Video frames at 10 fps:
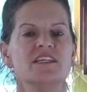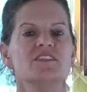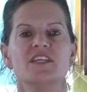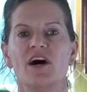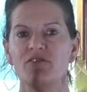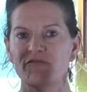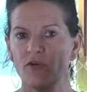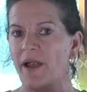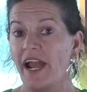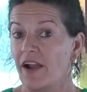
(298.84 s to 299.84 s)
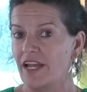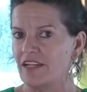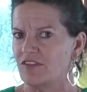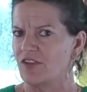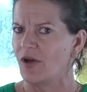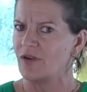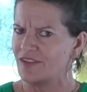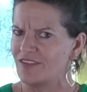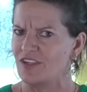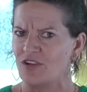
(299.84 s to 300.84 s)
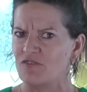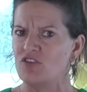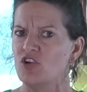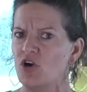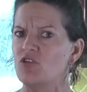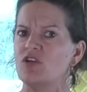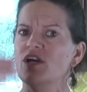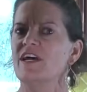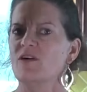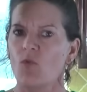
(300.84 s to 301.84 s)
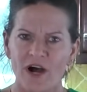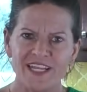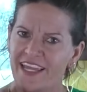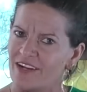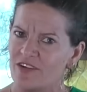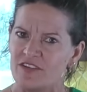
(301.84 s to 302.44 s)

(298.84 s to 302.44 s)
self-repairing. So it's, you know, if you go to one layer